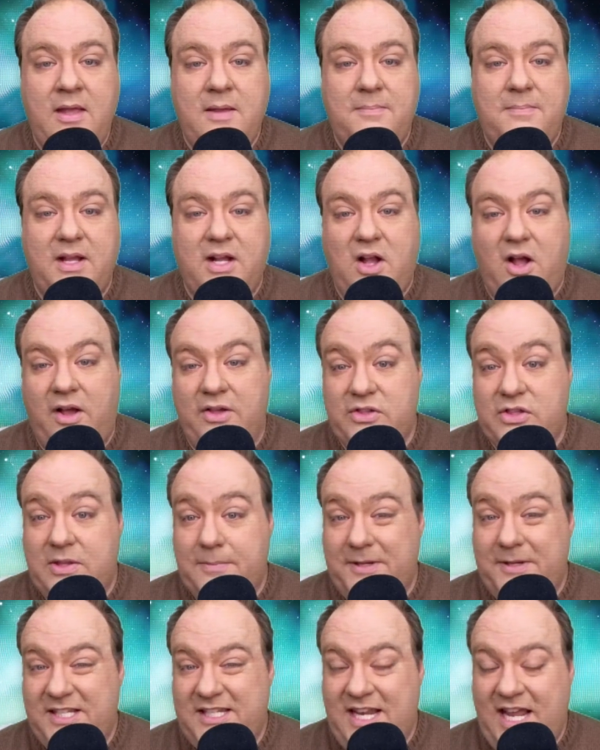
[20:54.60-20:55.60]
because the
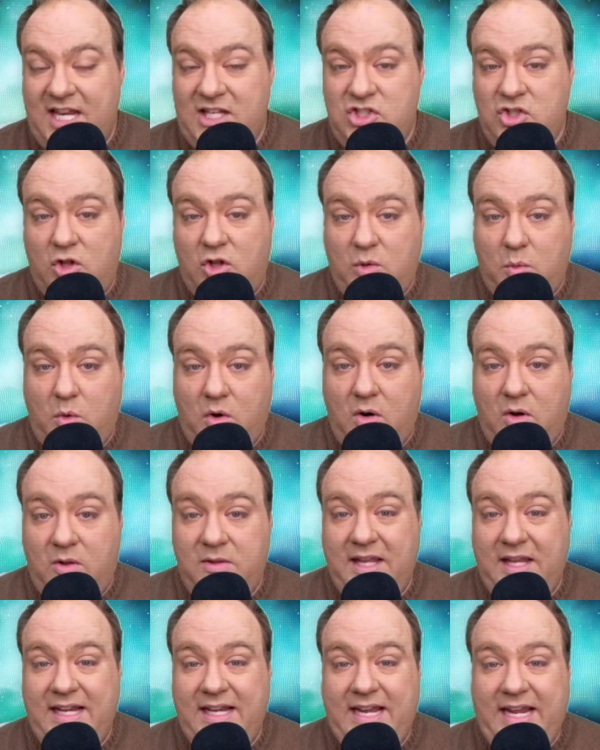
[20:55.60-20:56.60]
potential world
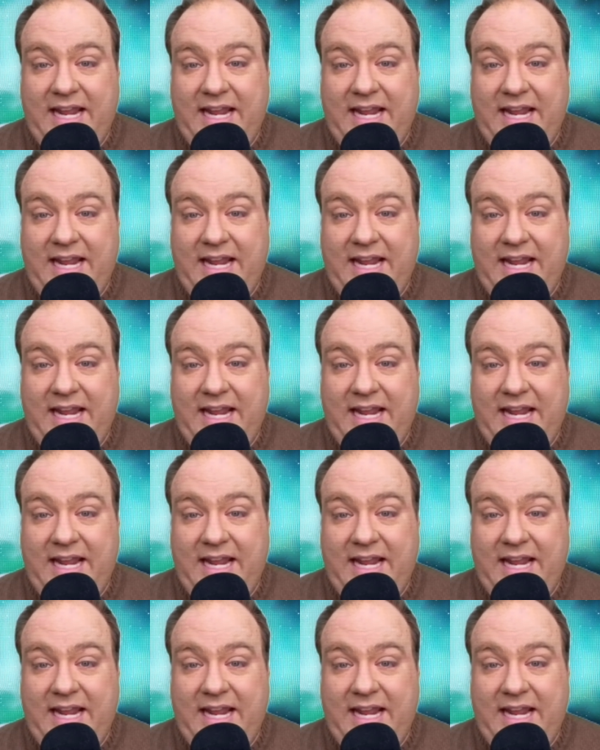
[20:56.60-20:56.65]
in